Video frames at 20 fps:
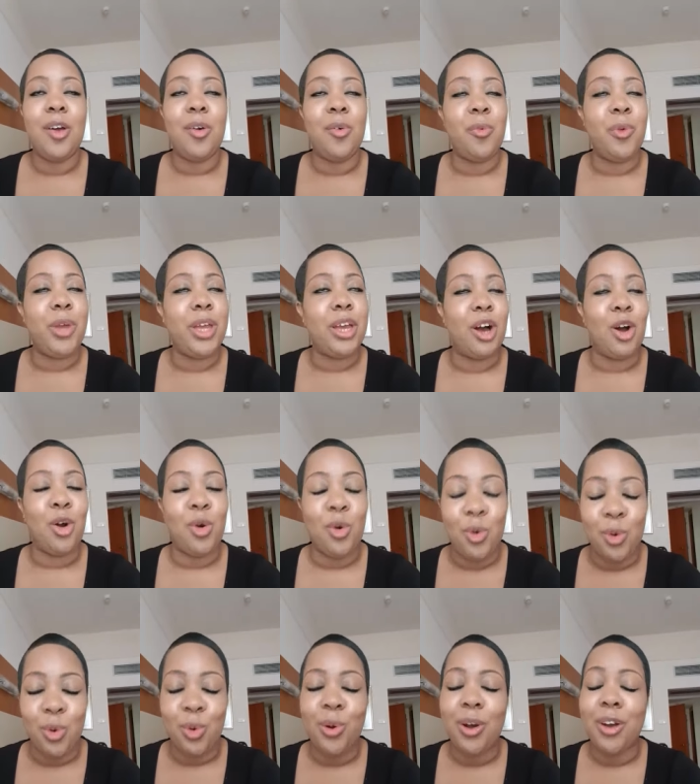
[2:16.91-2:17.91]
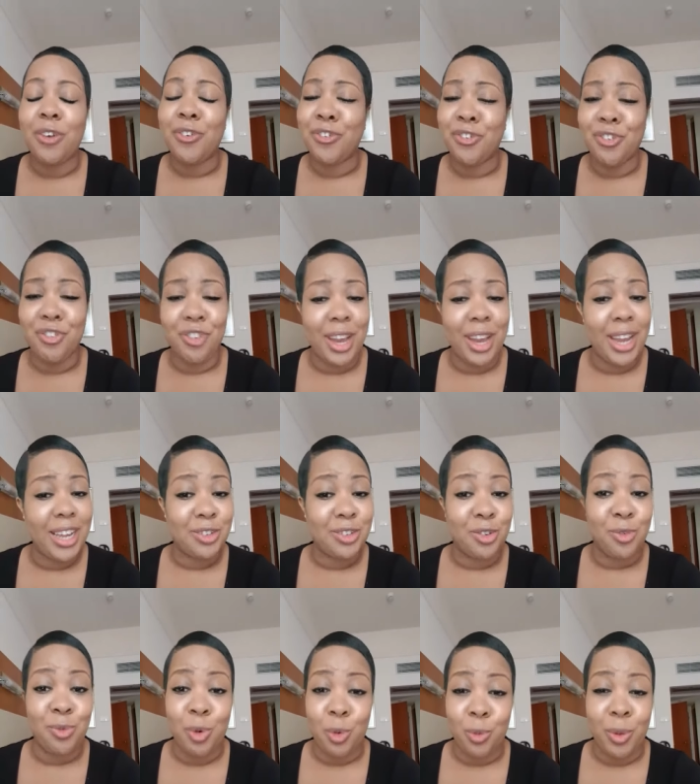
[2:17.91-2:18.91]
we are all afraid
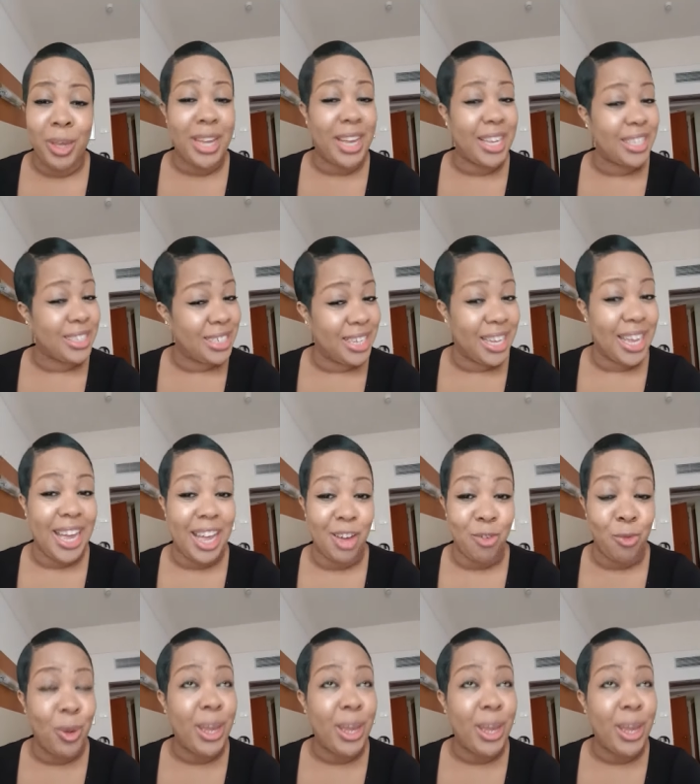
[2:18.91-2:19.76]
of what we actually have.